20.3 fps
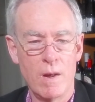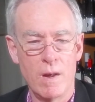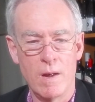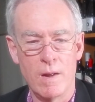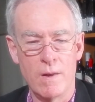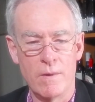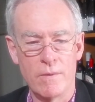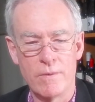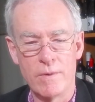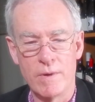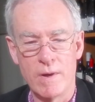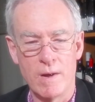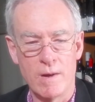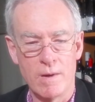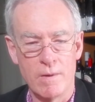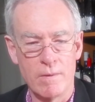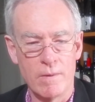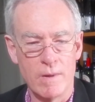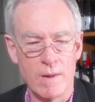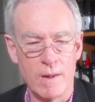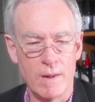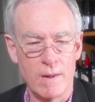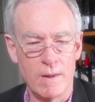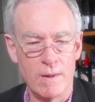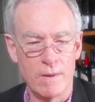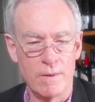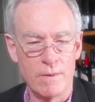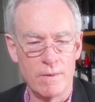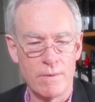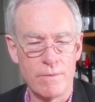It's now
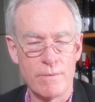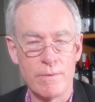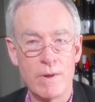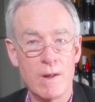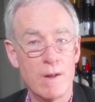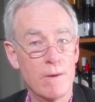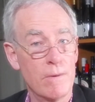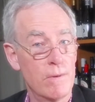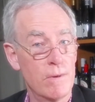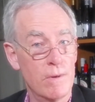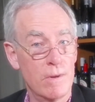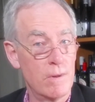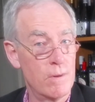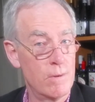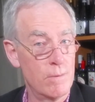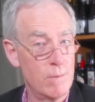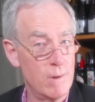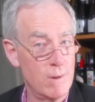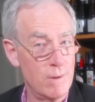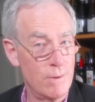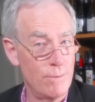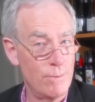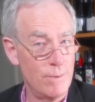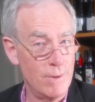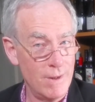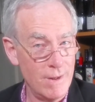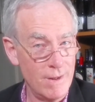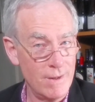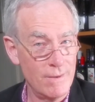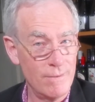a $300 a bottle
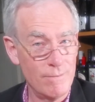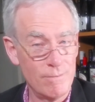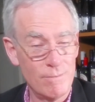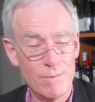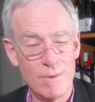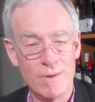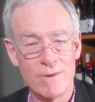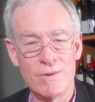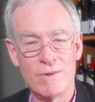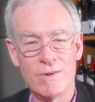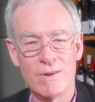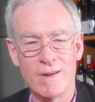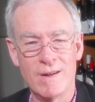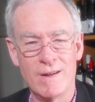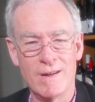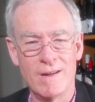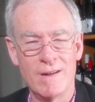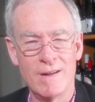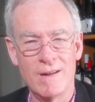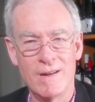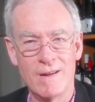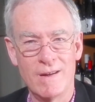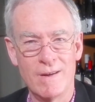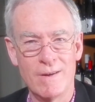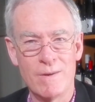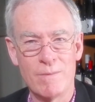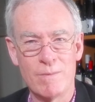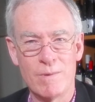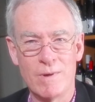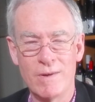wine, which
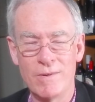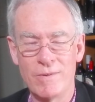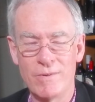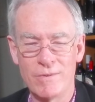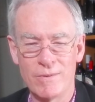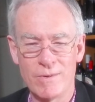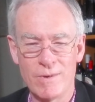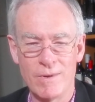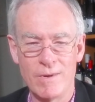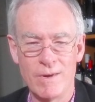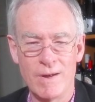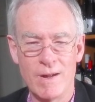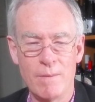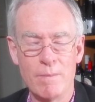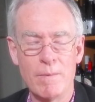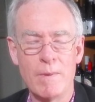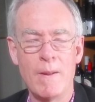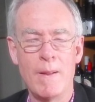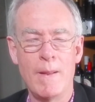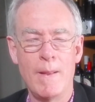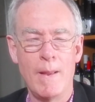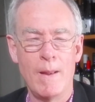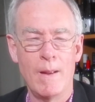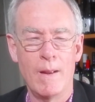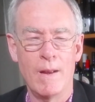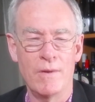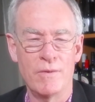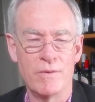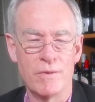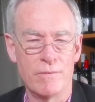the price has gone up.
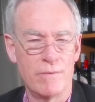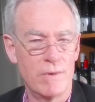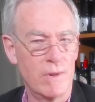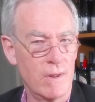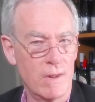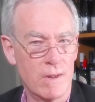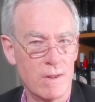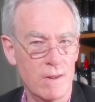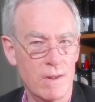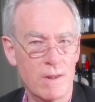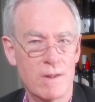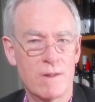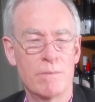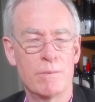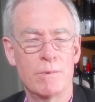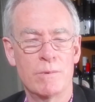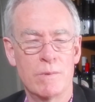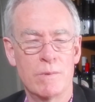It's a very collectible